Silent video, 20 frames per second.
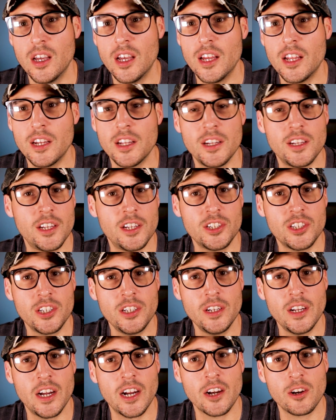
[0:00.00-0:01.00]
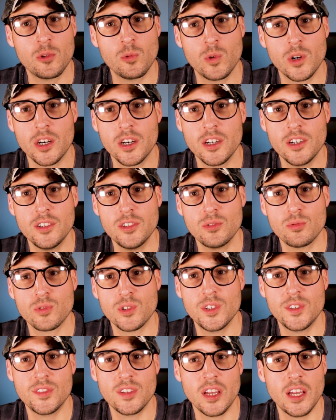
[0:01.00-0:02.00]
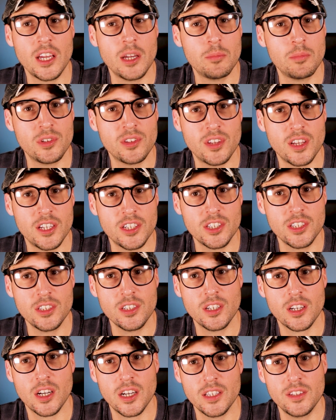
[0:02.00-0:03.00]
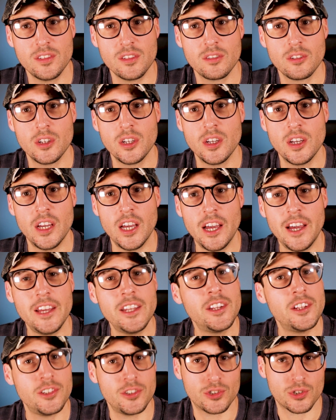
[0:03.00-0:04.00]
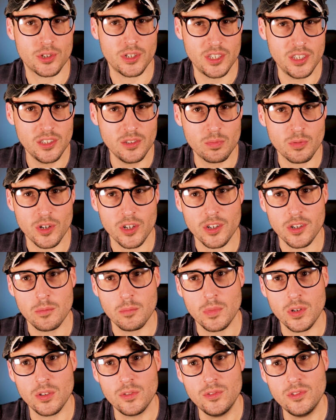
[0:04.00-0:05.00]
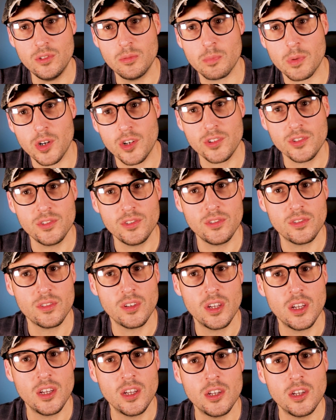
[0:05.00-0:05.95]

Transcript: In addition, iron workers risk amputation, cuts, head injuries, broken bones, burns,